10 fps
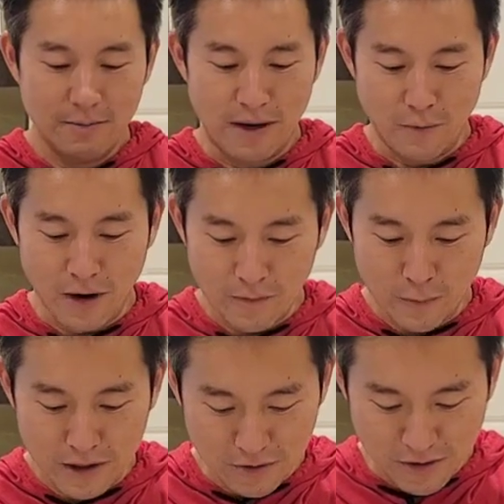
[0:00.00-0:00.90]
My
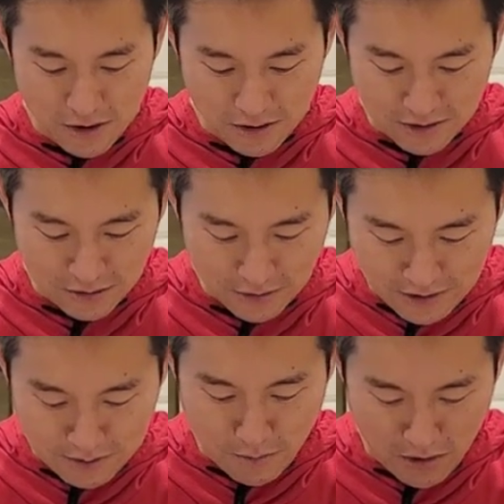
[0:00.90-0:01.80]
wife went to Costco
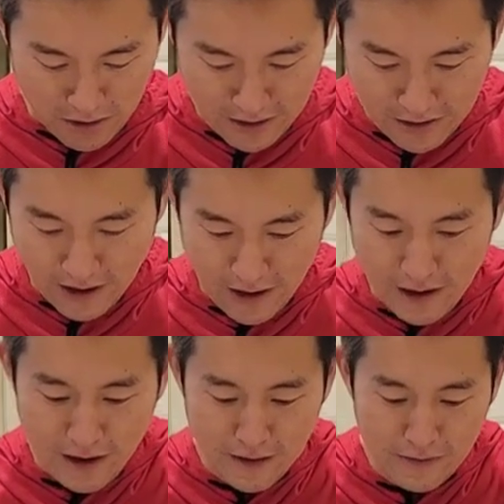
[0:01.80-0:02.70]
this morning
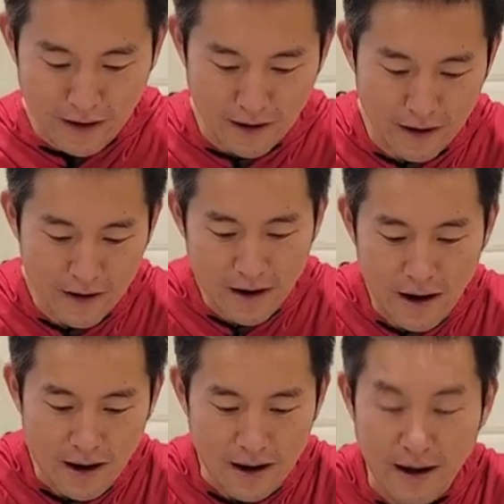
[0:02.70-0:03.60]
and
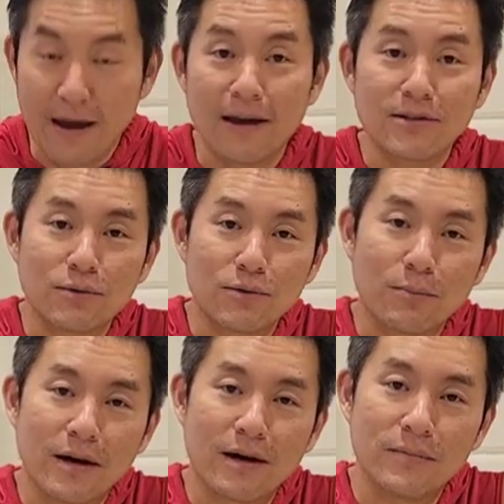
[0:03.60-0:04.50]
I asked her to
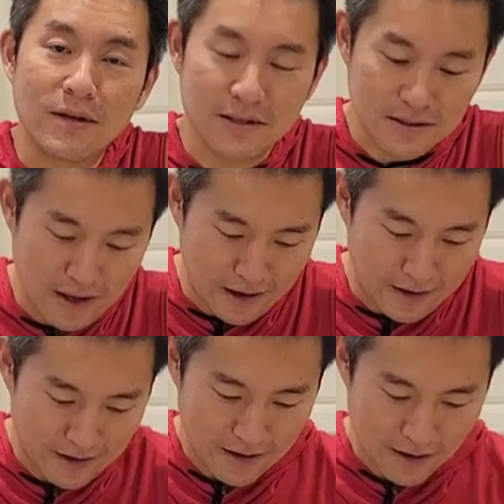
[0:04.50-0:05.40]
pick up this
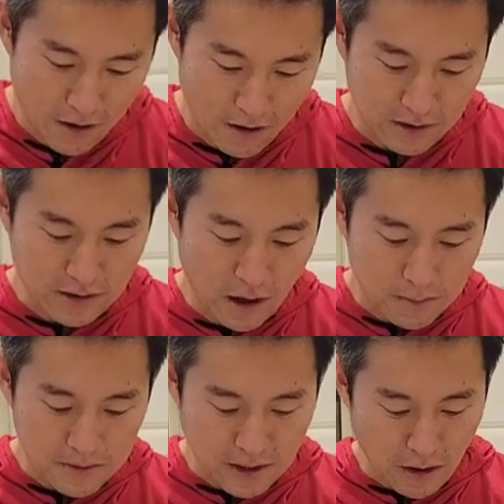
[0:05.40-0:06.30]
thing called the
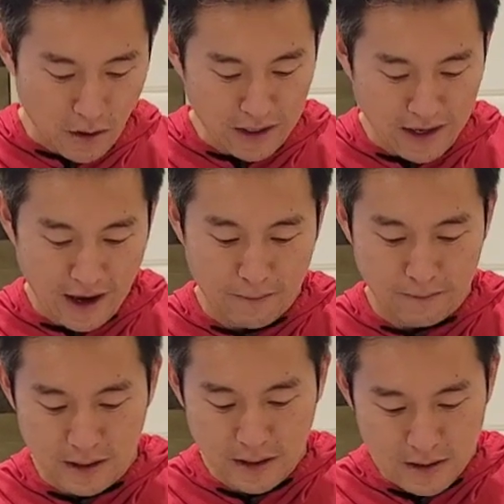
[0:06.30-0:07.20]
top sirloin cap.